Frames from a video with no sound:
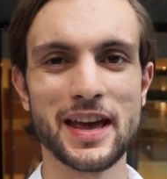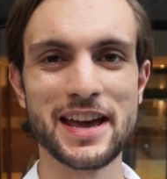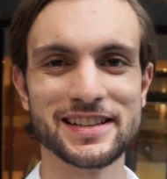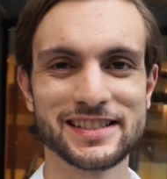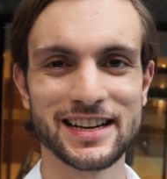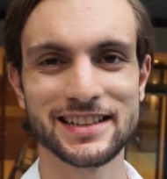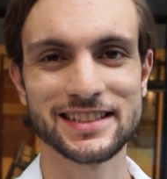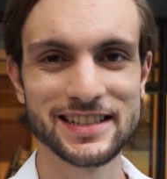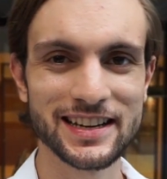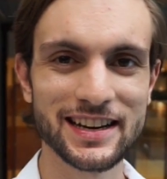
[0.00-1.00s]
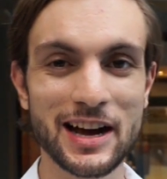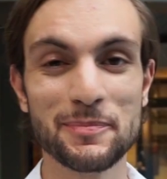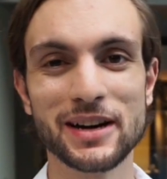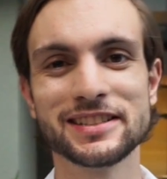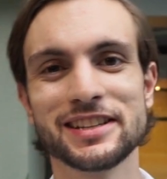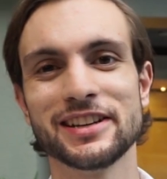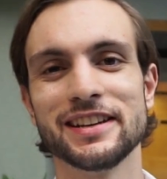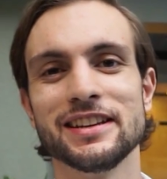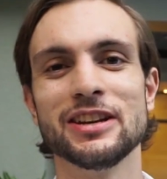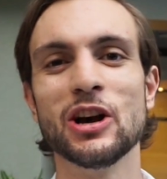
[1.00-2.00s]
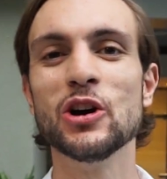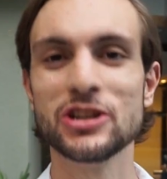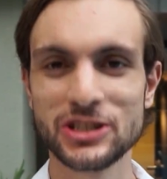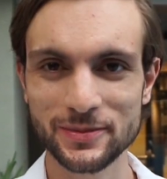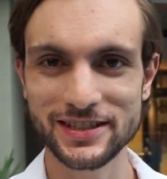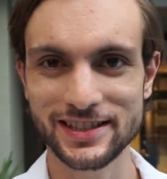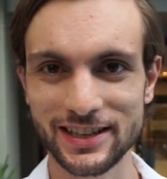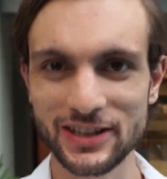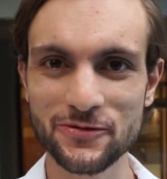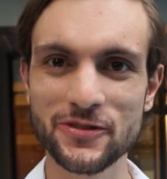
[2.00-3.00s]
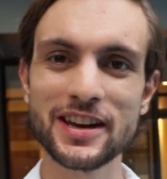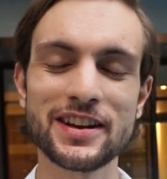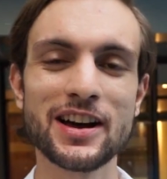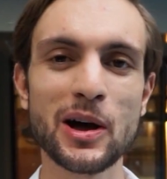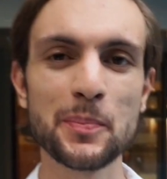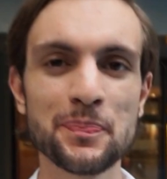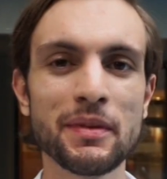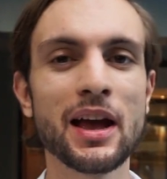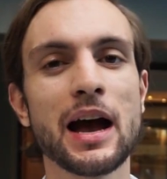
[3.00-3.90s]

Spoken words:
Hey, it's Alex here. I'm out here in Ho Chi Minh City, Vietnam.